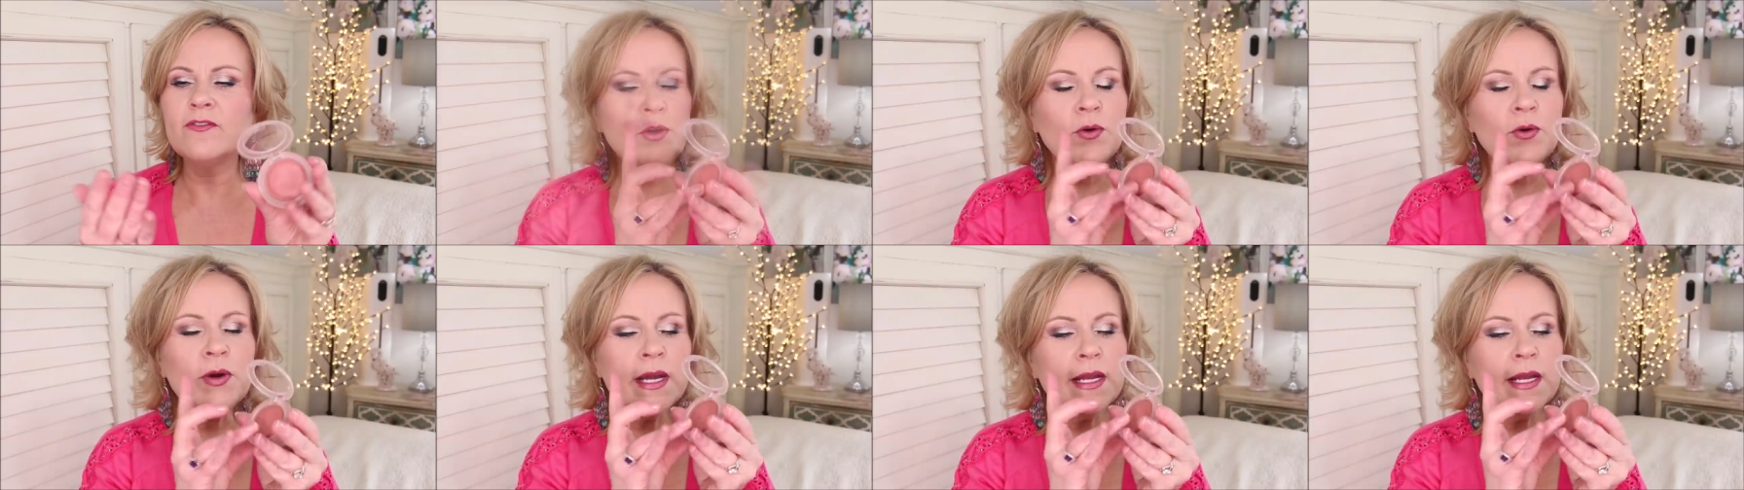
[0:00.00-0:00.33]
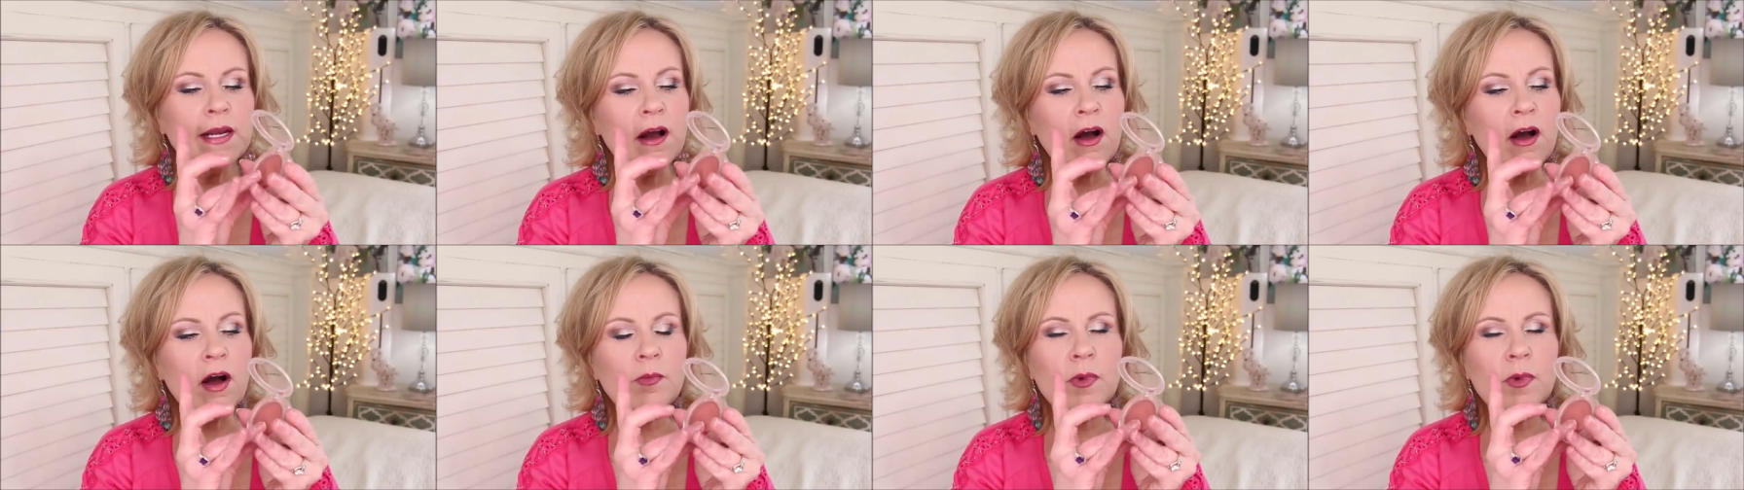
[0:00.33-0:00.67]
you can
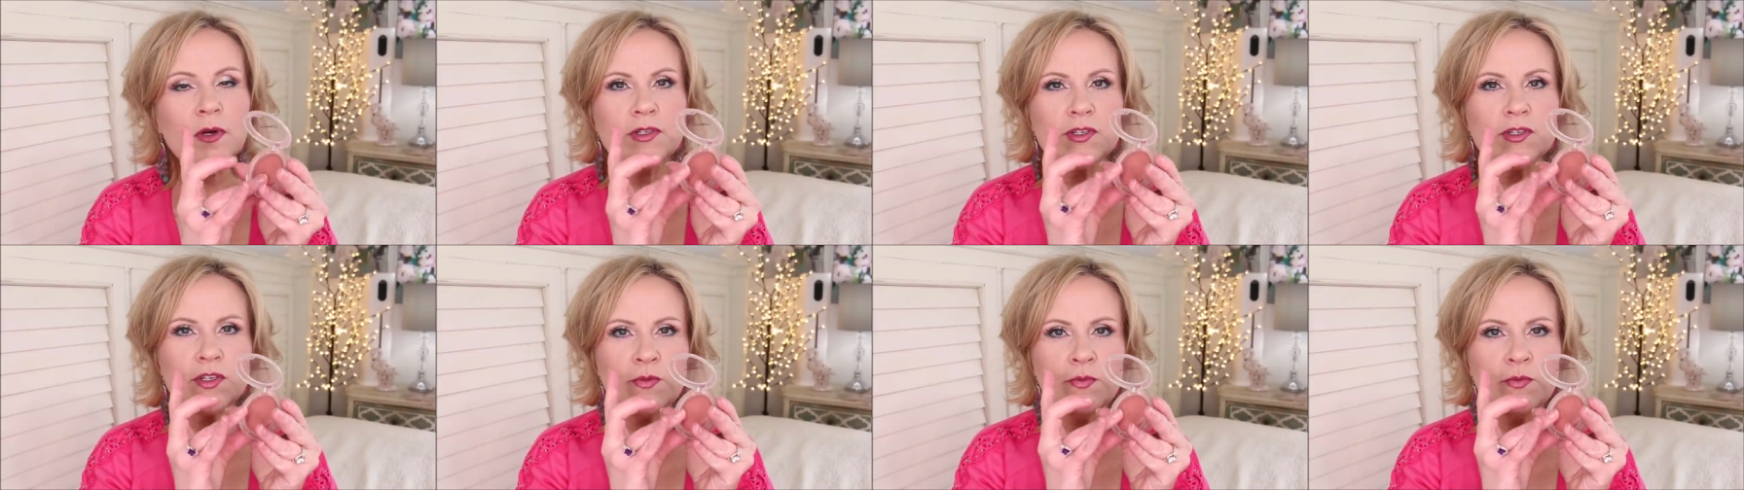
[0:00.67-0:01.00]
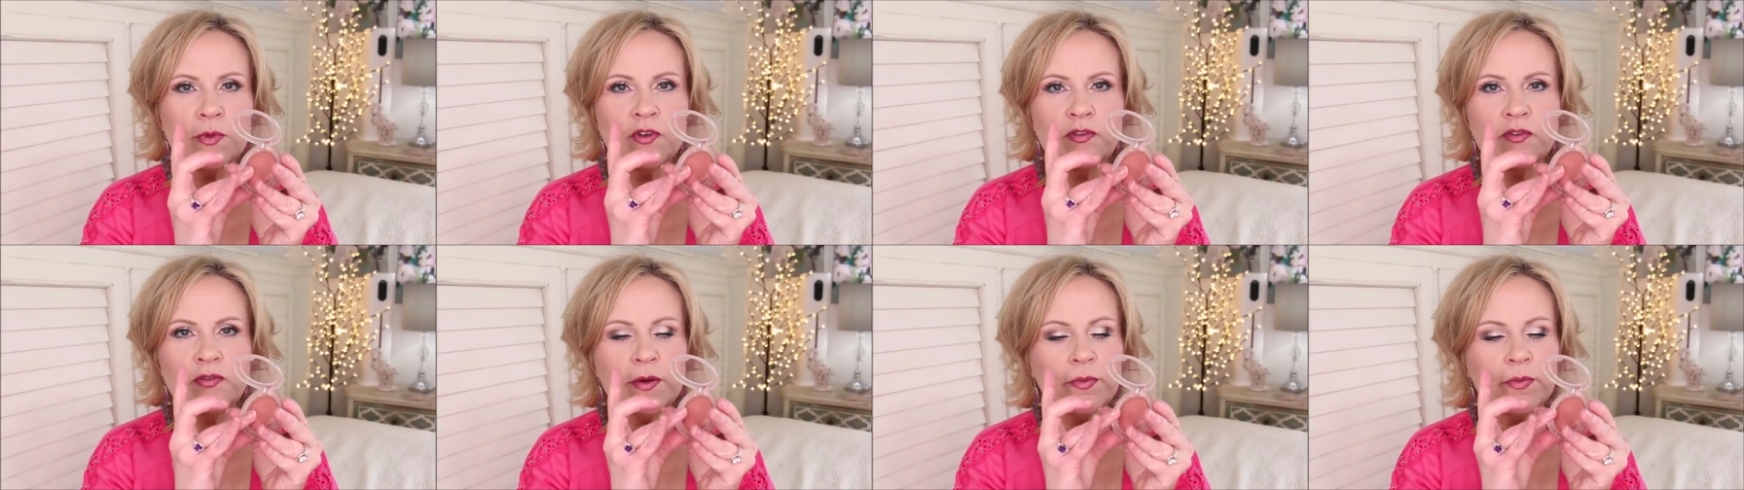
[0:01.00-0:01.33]
almost
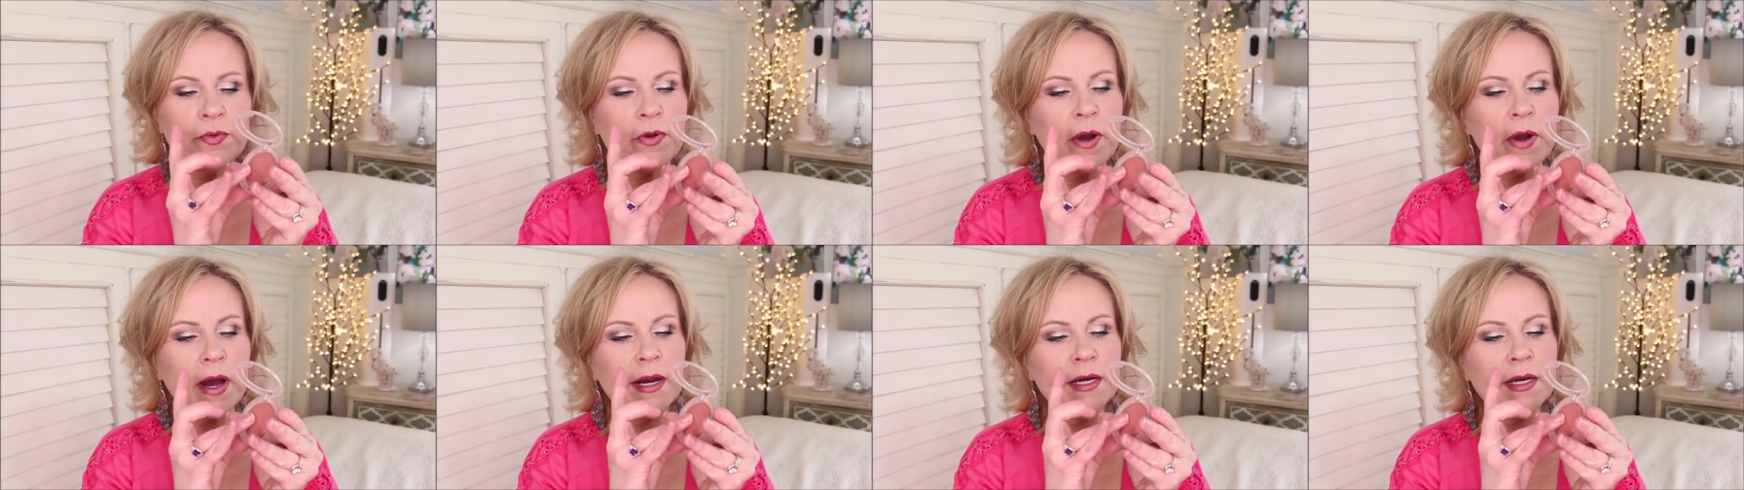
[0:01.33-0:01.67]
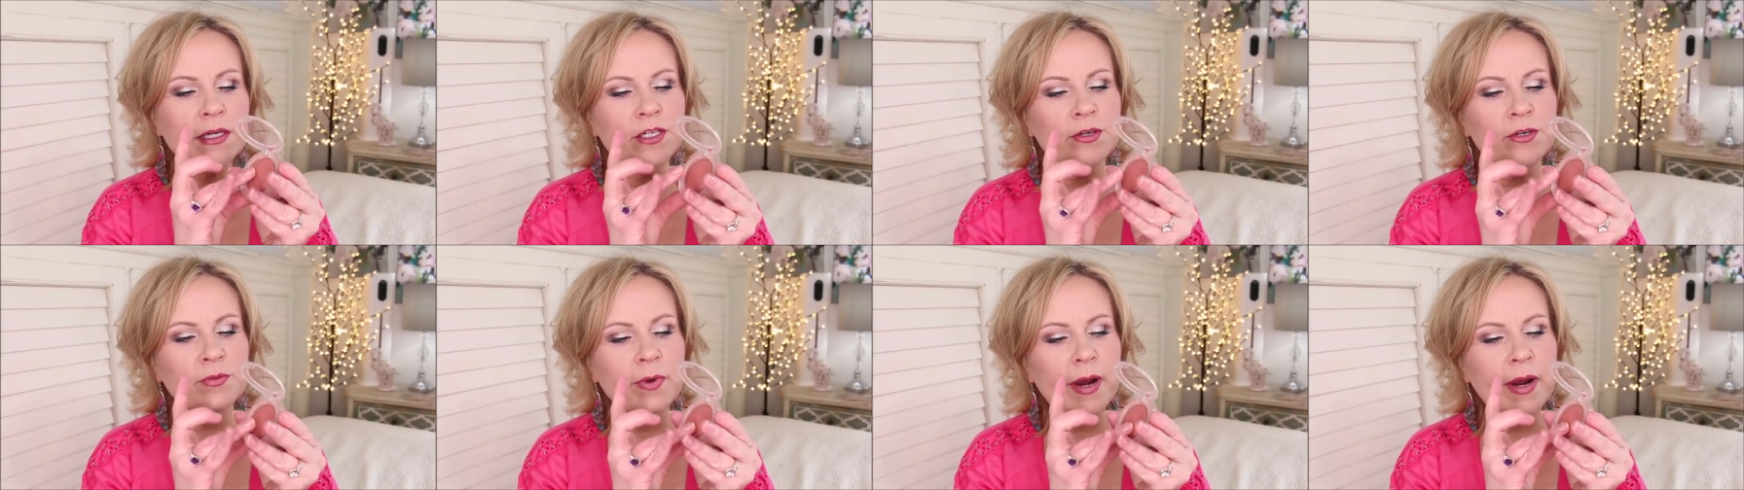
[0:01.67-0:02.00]
move the
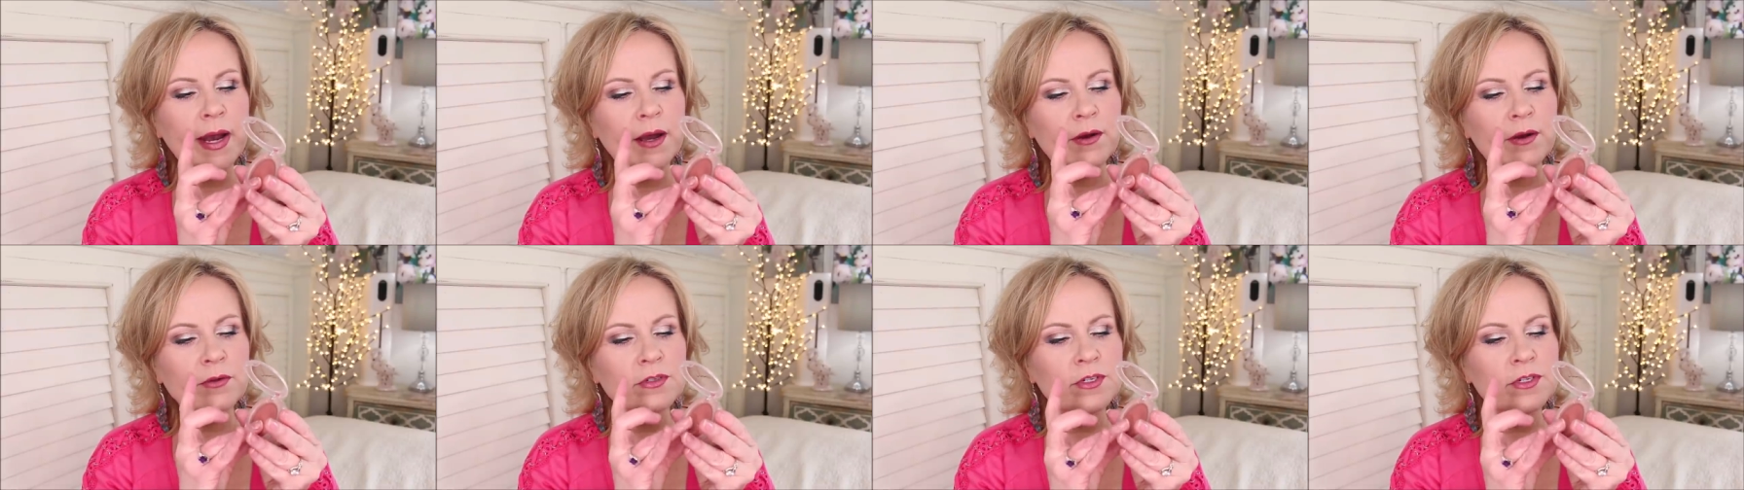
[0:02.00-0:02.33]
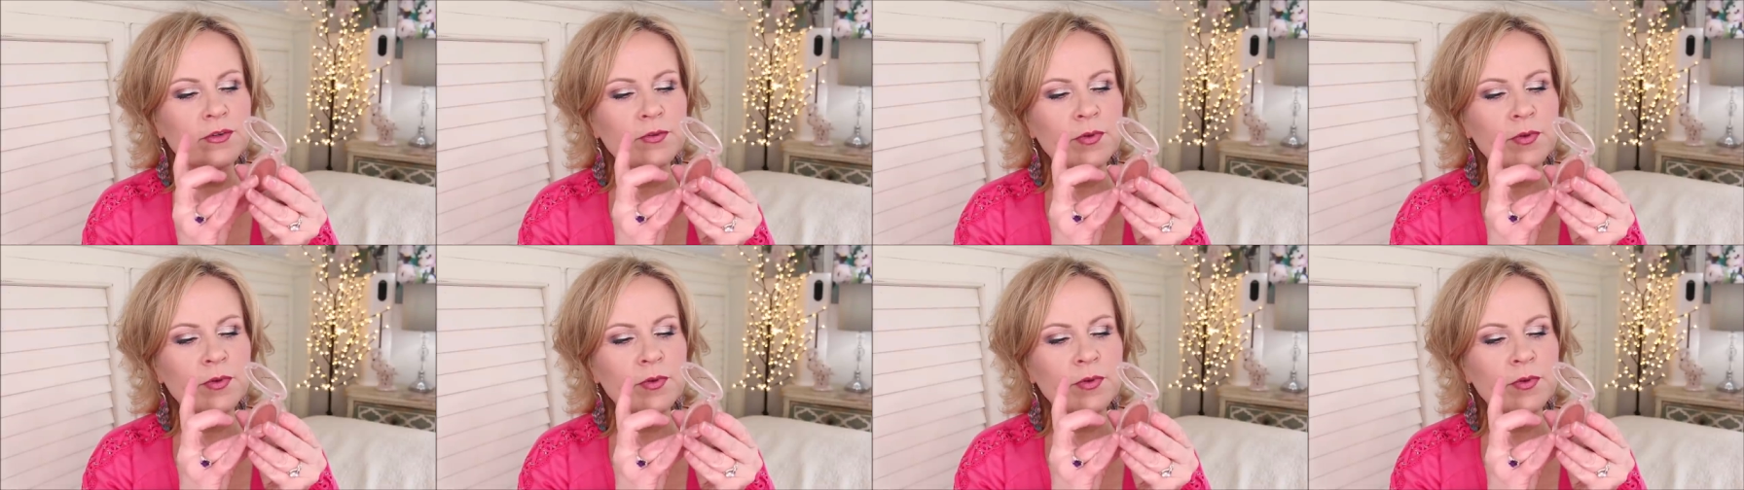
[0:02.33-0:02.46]
product around